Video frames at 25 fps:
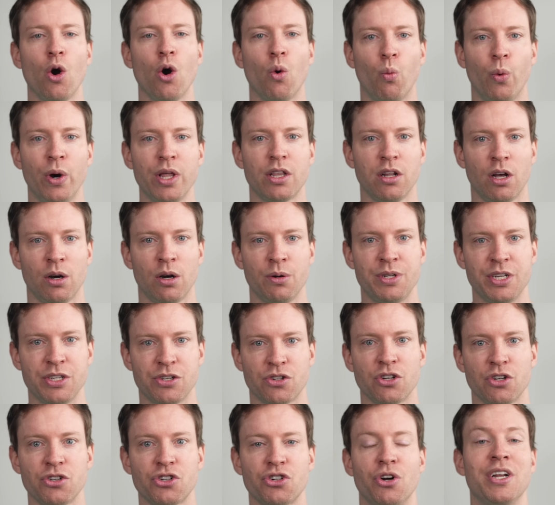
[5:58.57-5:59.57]
with low
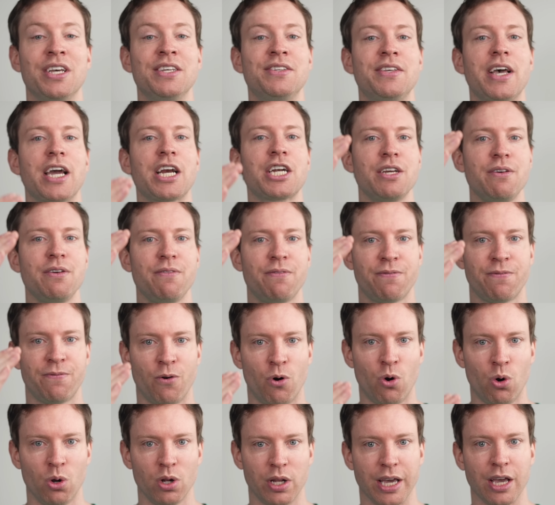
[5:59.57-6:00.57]
testosterone is actually
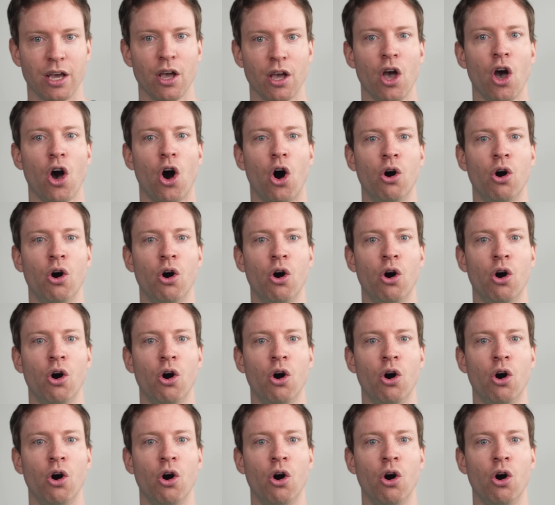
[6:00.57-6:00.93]
falling